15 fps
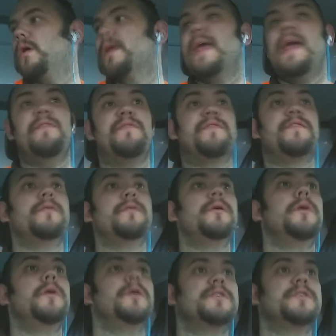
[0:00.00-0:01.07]
GIF,
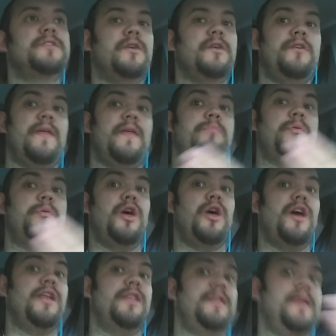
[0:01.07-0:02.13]
so that they
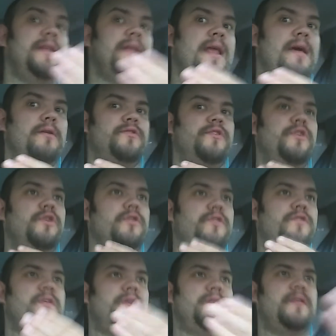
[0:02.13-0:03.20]
blurred in and out, so you could
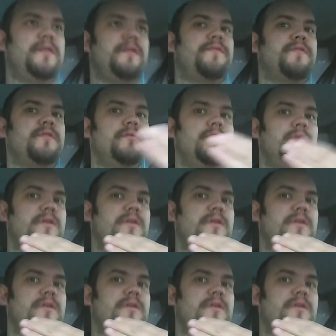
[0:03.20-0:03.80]
see the different